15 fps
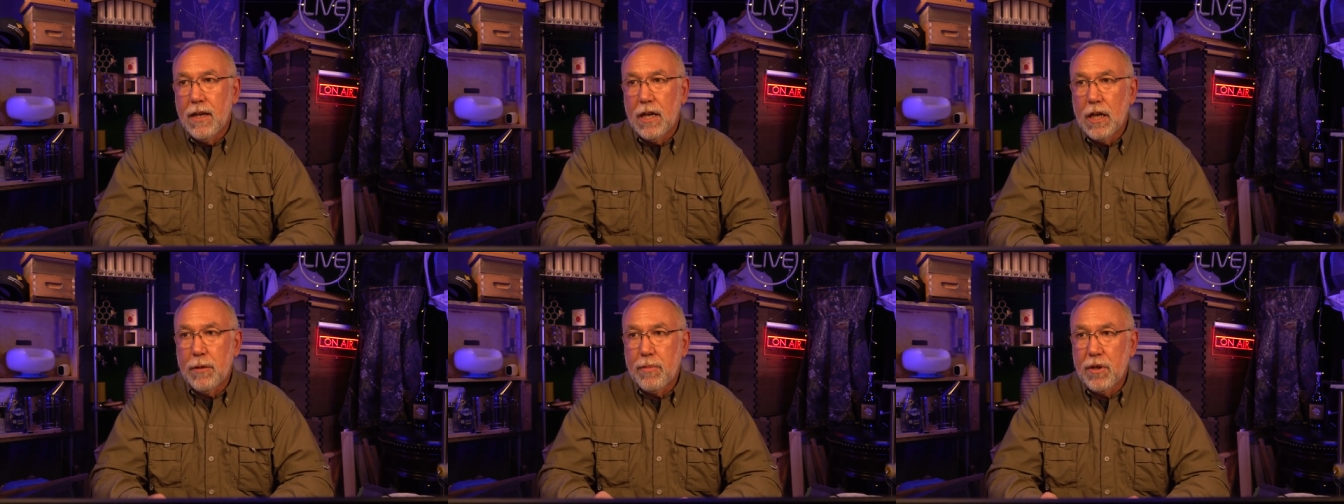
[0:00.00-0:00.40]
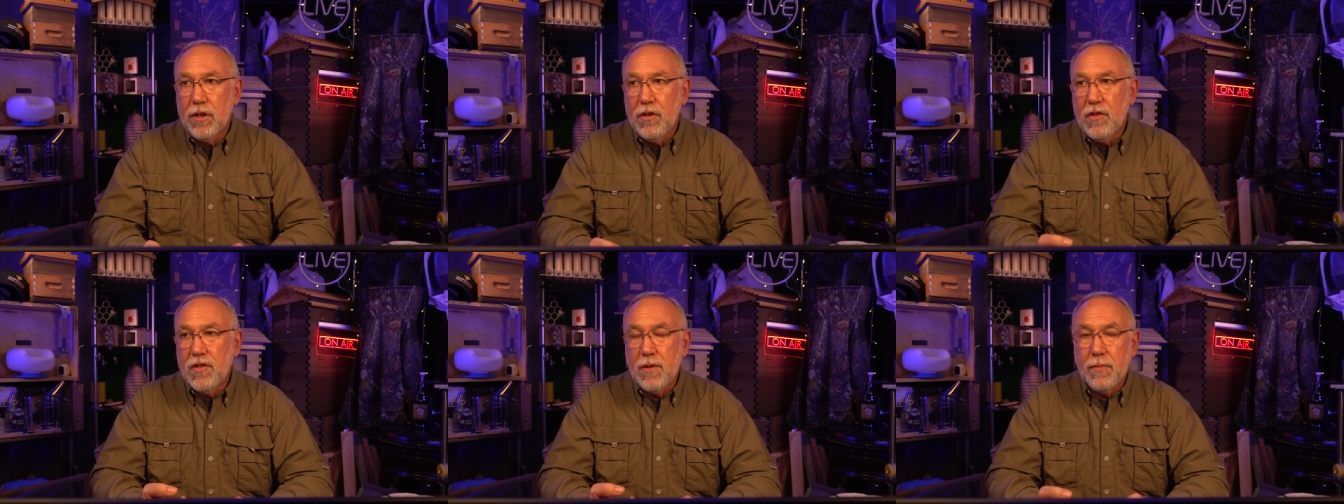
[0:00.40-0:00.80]
uh,
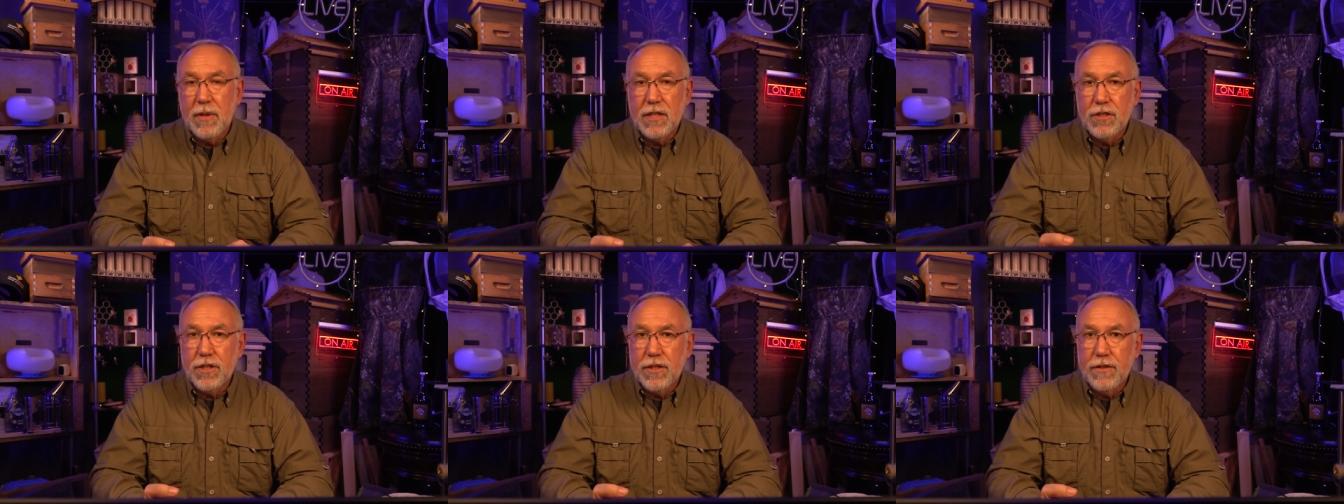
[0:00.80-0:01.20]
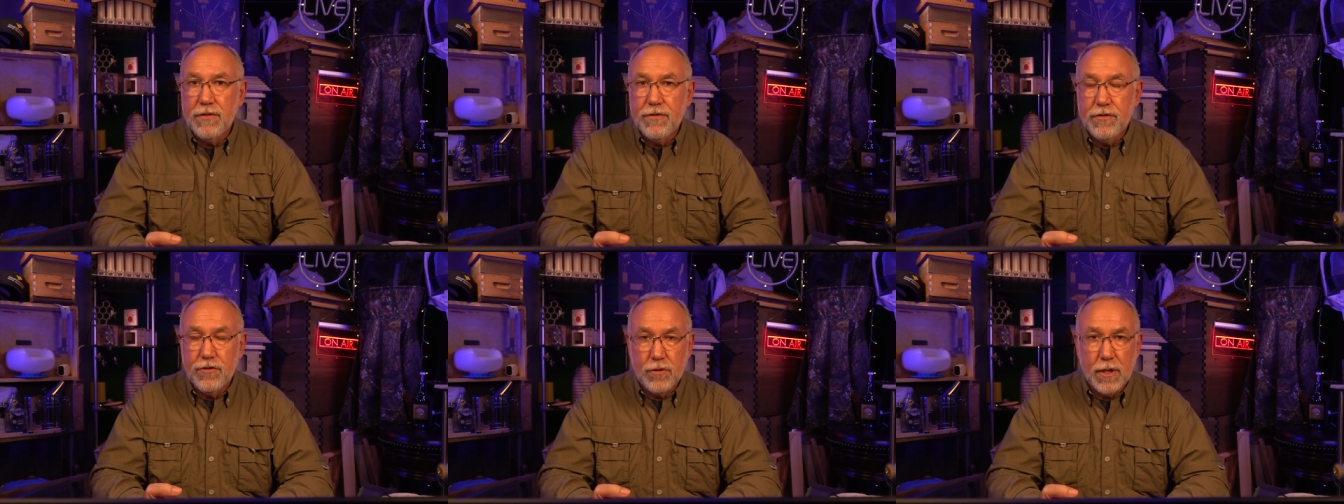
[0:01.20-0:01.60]
a bunch
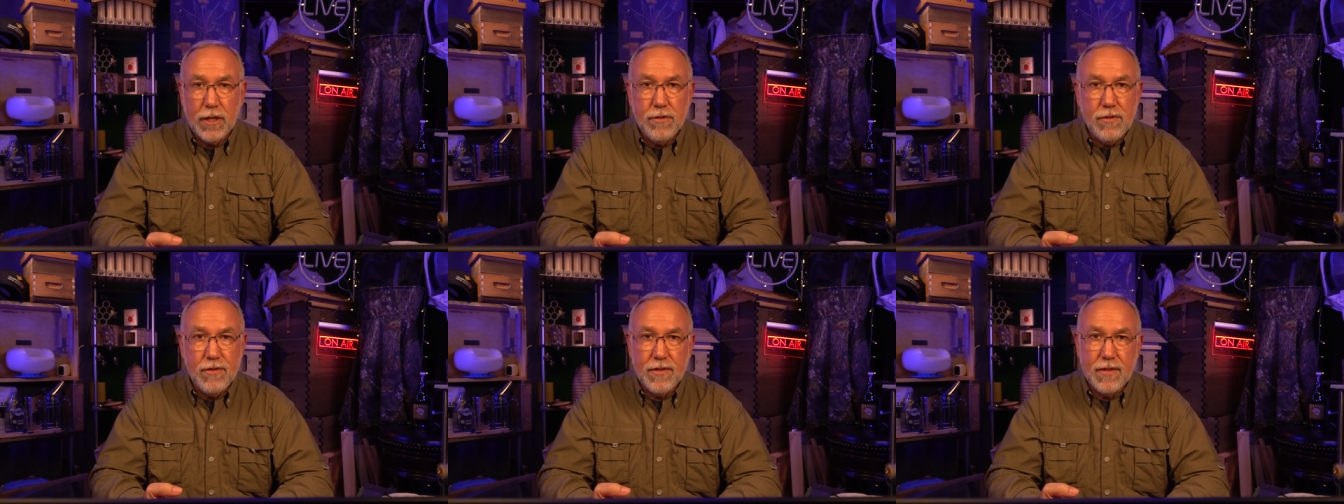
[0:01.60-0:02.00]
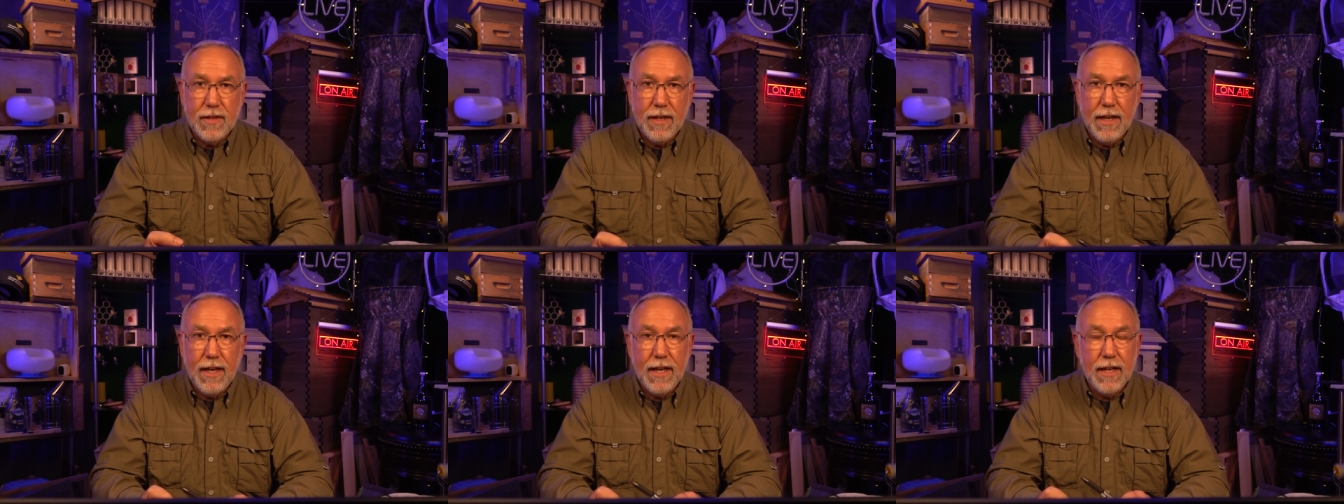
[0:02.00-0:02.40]
of drones
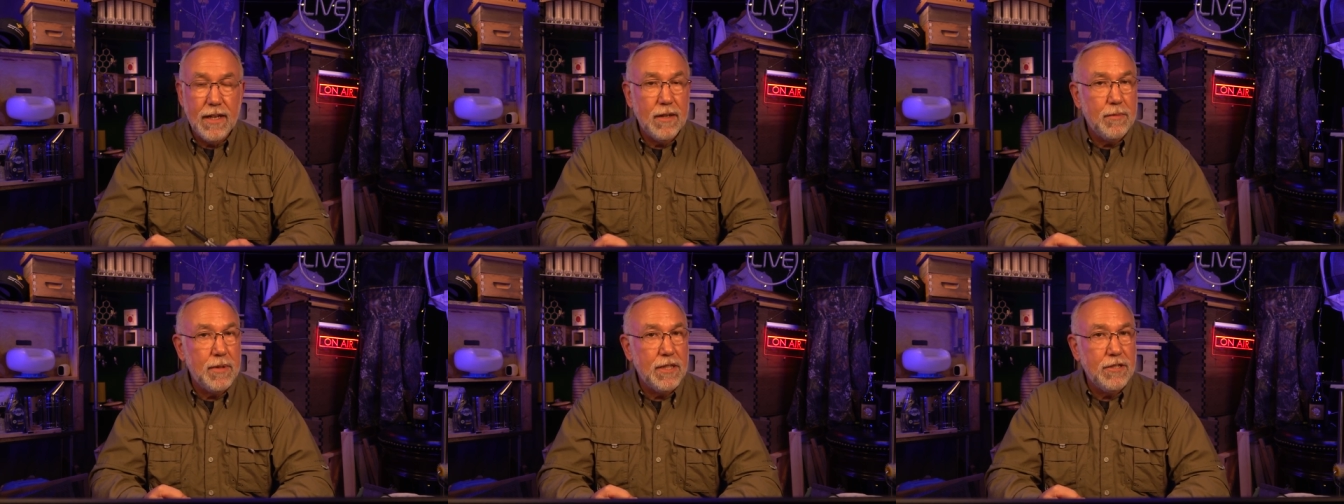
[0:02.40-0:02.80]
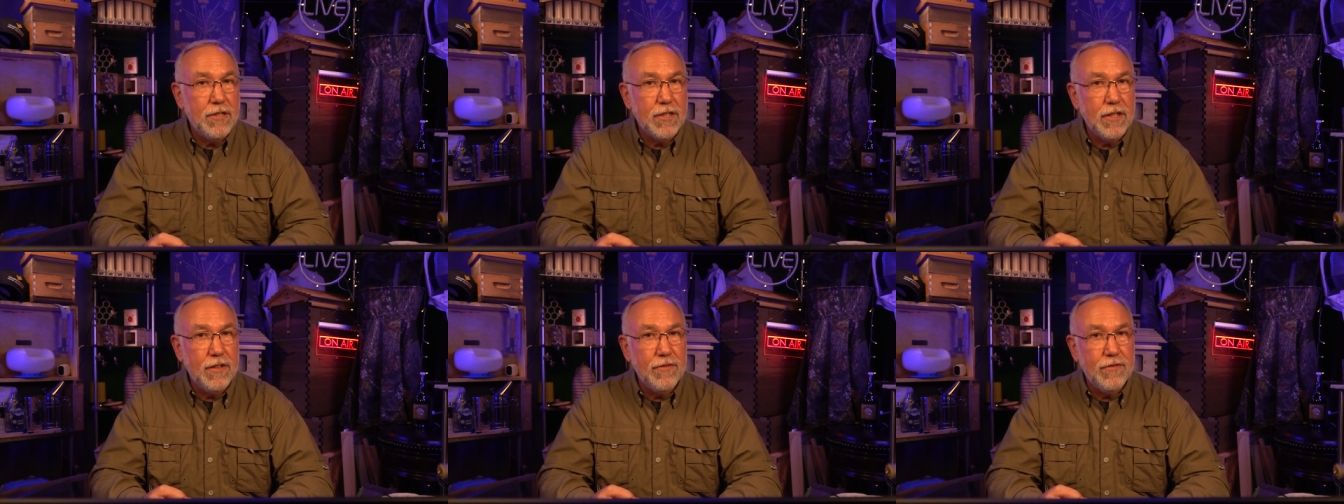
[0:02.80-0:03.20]
and a
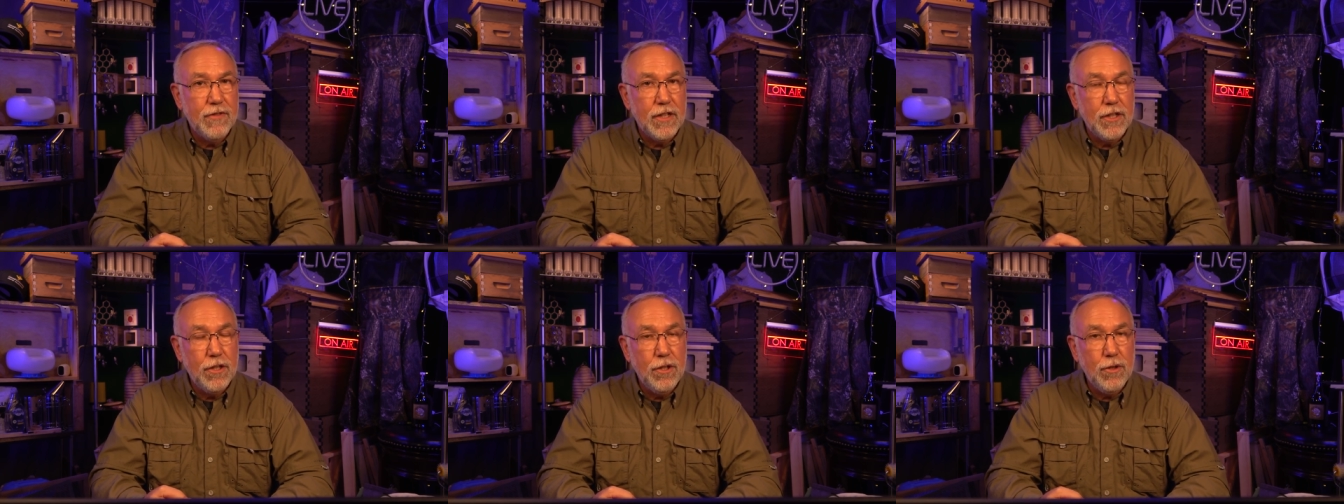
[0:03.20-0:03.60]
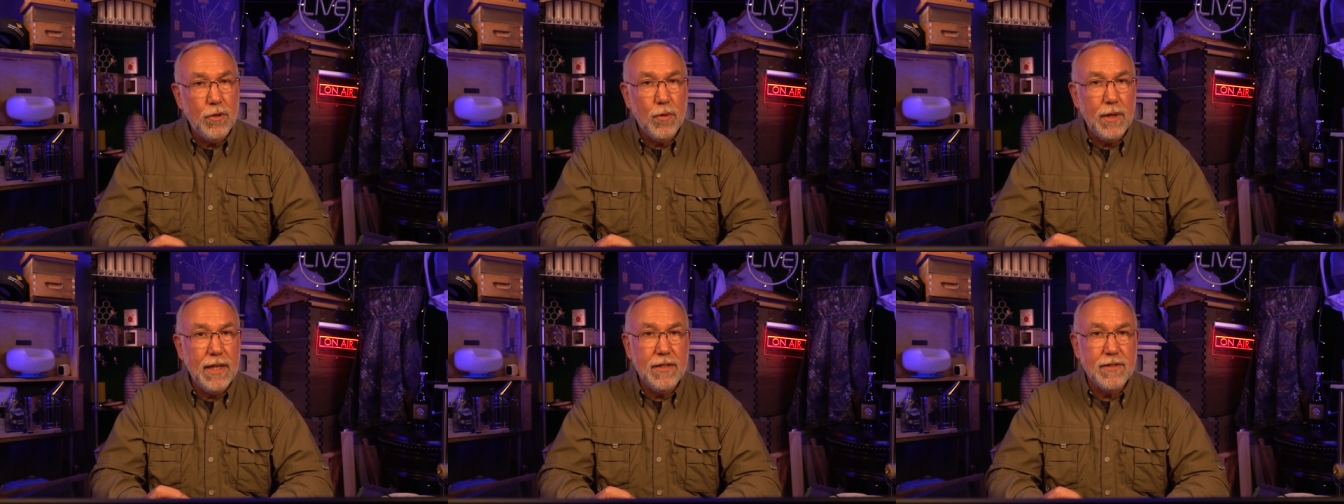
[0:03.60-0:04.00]
bunch of uh, new
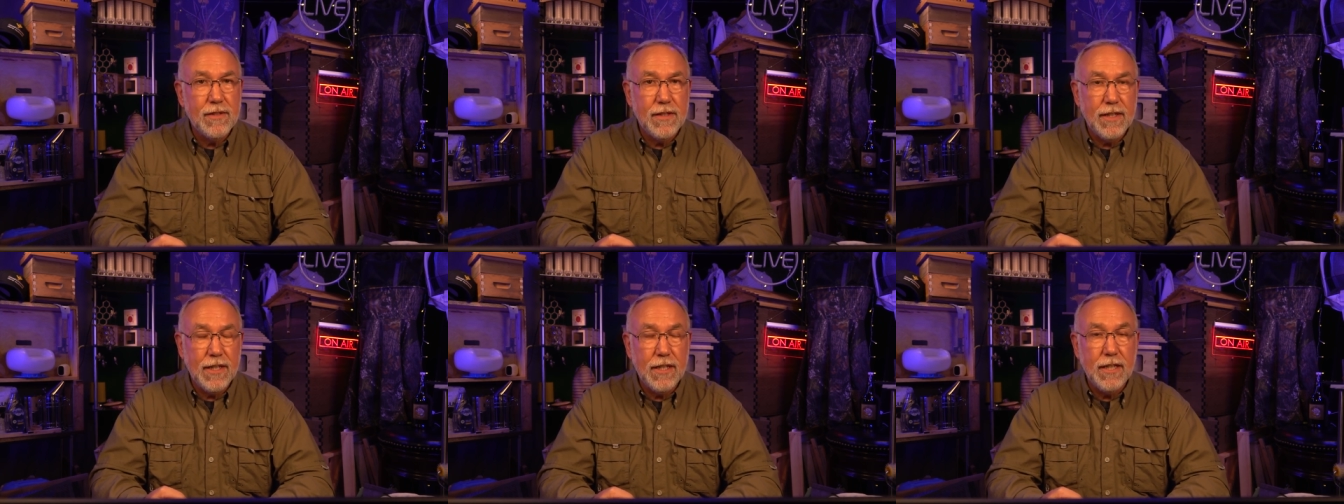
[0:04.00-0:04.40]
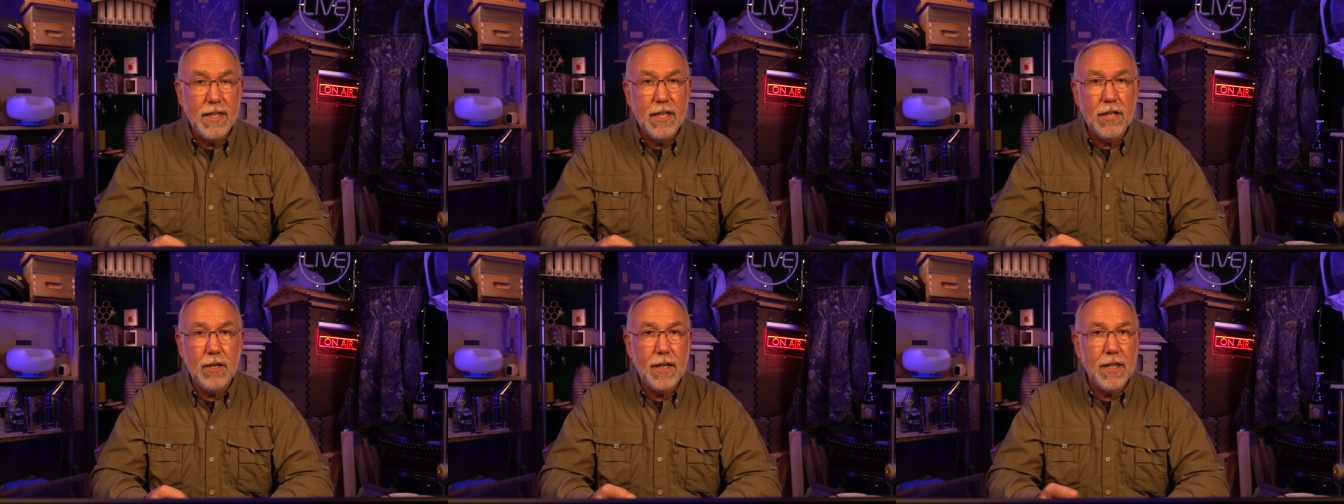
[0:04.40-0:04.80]
queens at the end of the year.